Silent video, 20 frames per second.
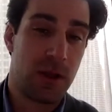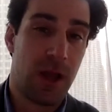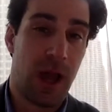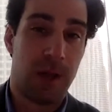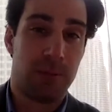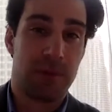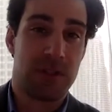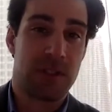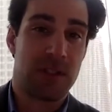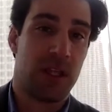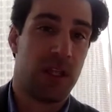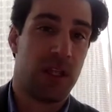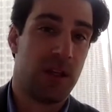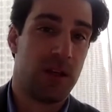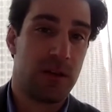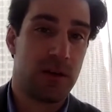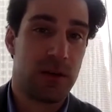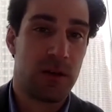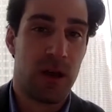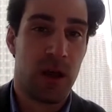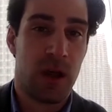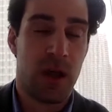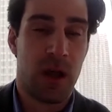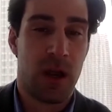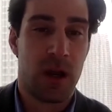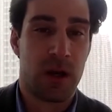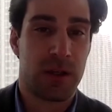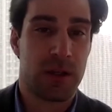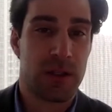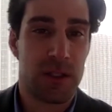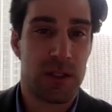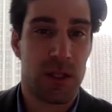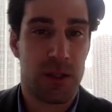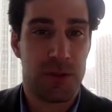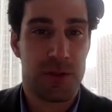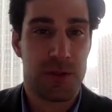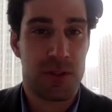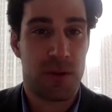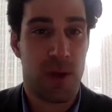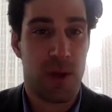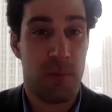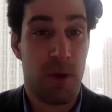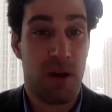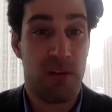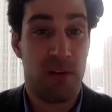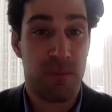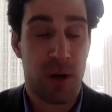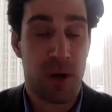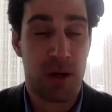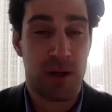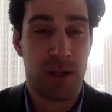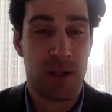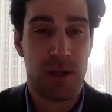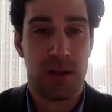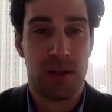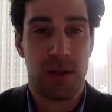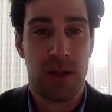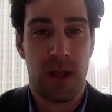compensate our consultants above market